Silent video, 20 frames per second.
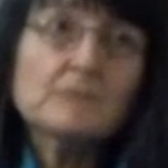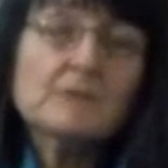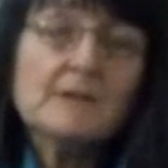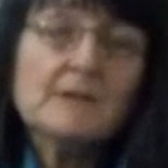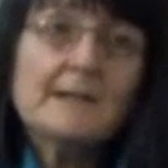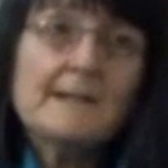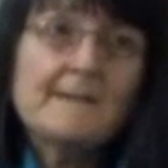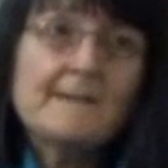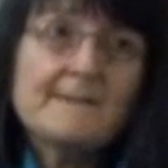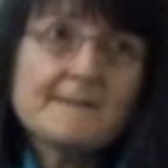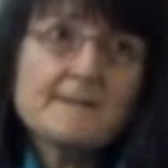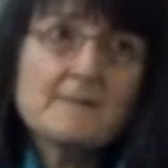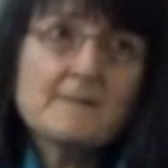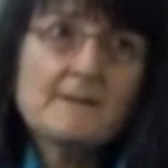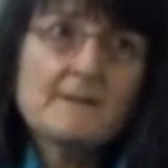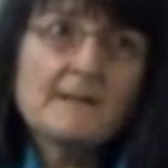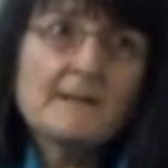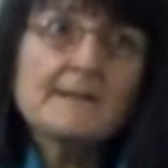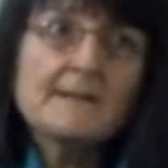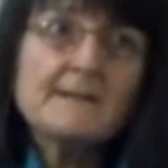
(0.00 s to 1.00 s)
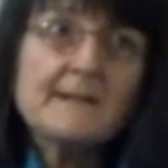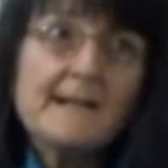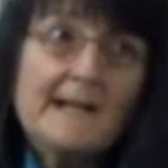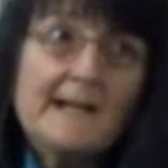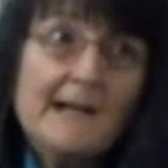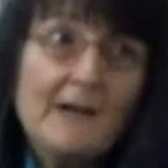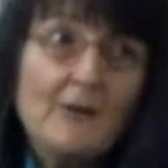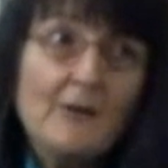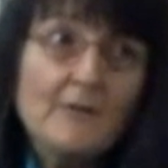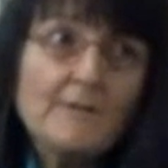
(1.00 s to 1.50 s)
Right, so
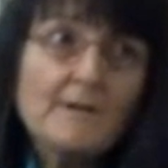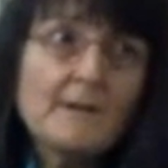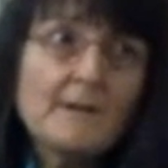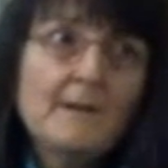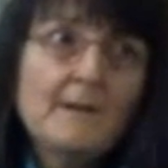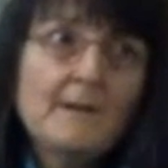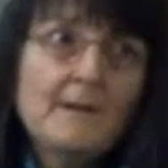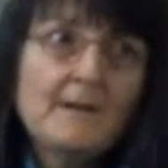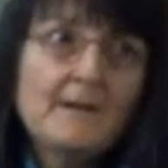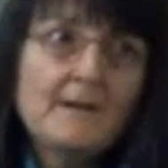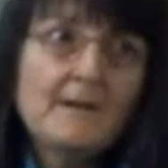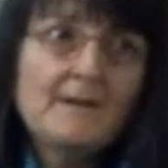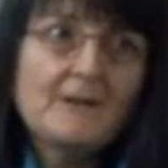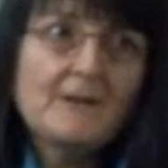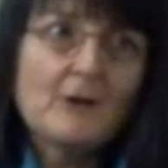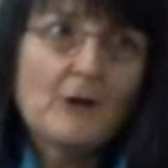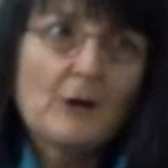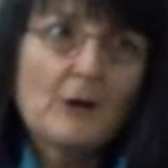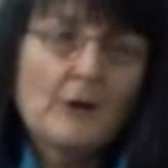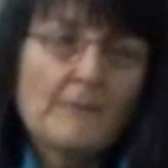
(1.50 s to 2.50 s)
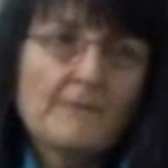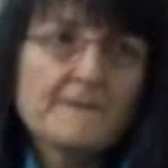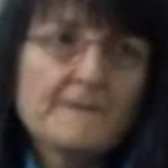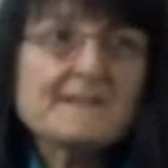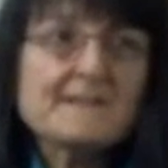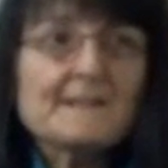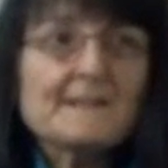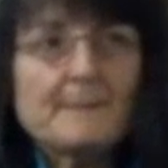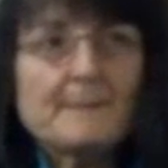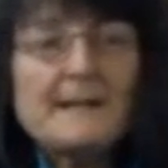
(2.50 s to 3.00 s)
now
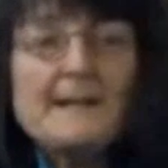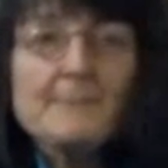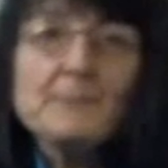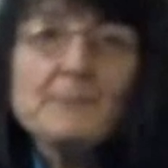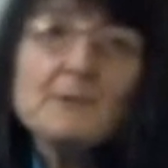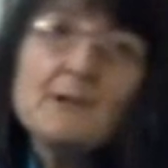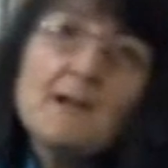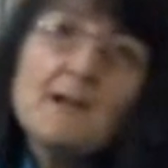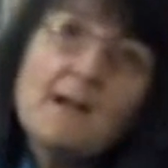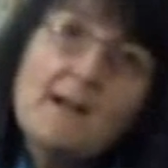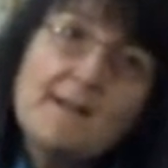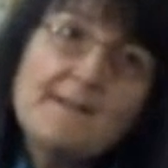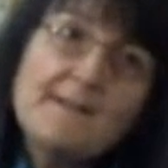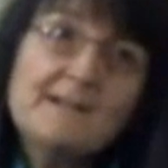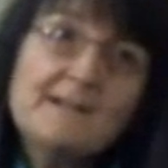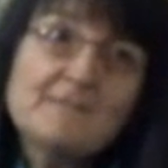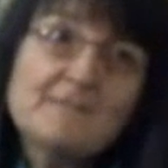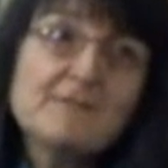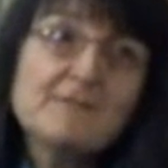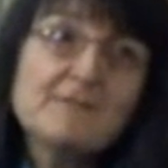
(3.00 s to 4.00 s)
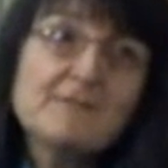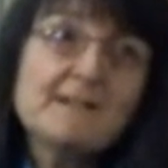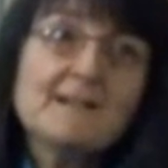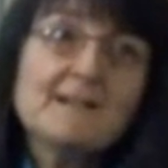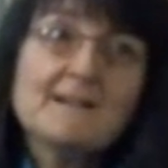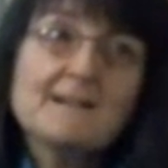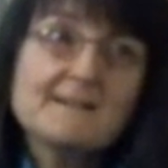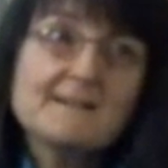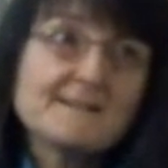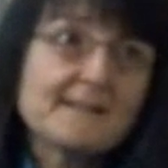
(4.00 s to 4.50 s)
obviously people are now
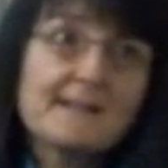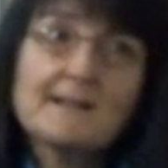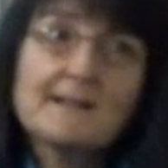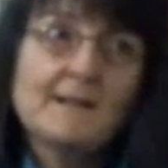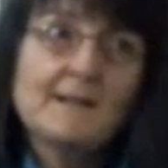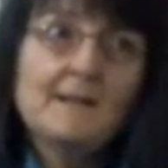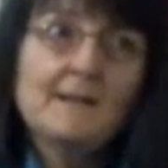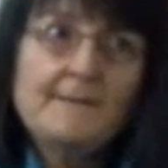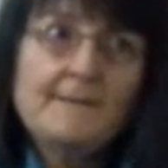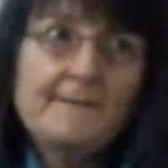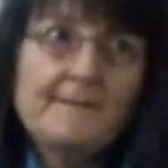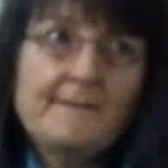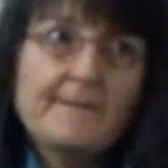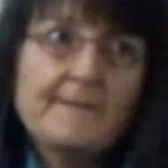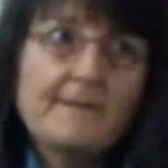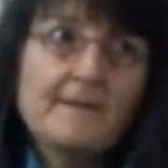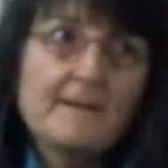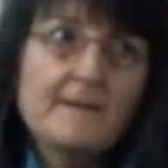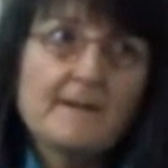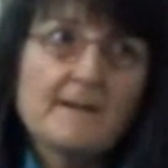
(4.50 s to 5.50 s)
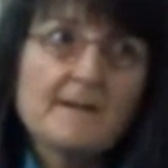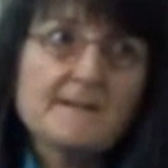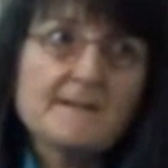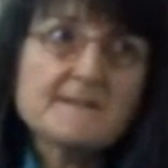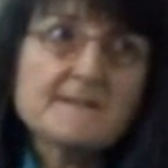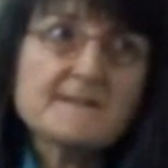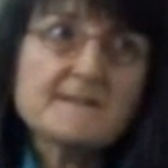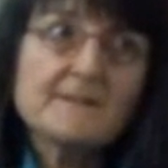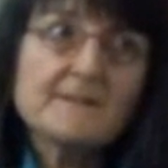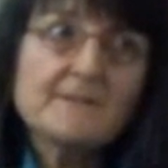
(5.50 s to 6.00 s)
realizing
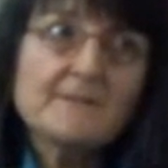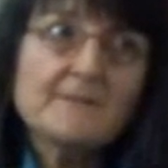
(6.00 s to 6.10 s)
that